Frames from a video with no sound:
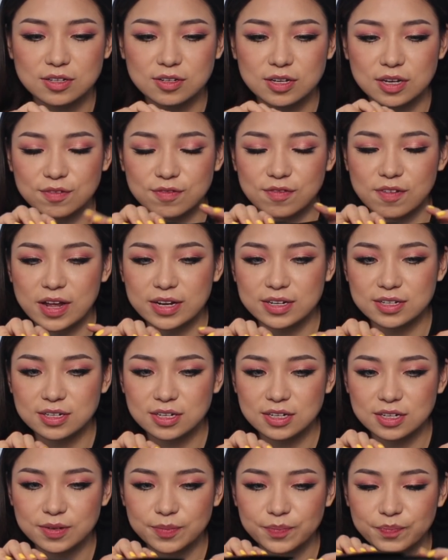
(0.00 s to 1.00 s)
can flatten
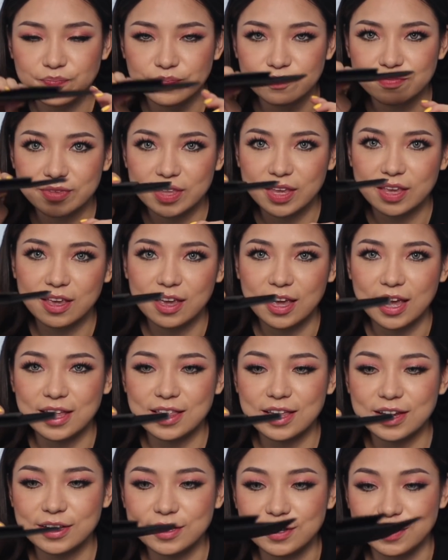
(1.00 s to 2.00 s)
it,
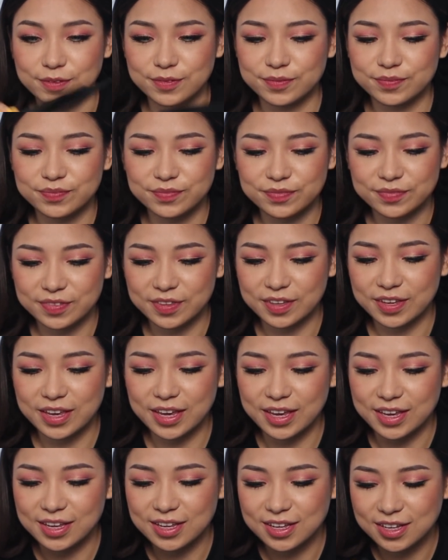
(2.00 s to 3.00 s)
and there you go.
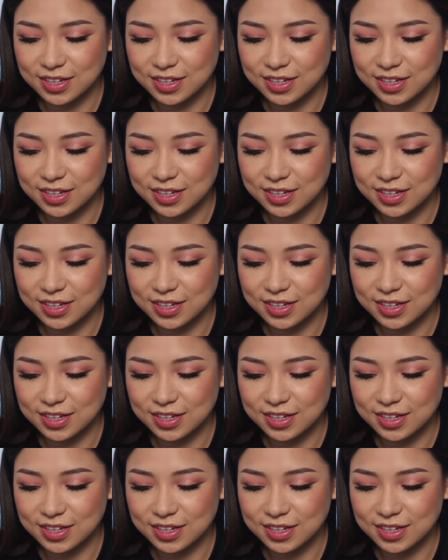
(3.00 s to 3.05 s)
Okay,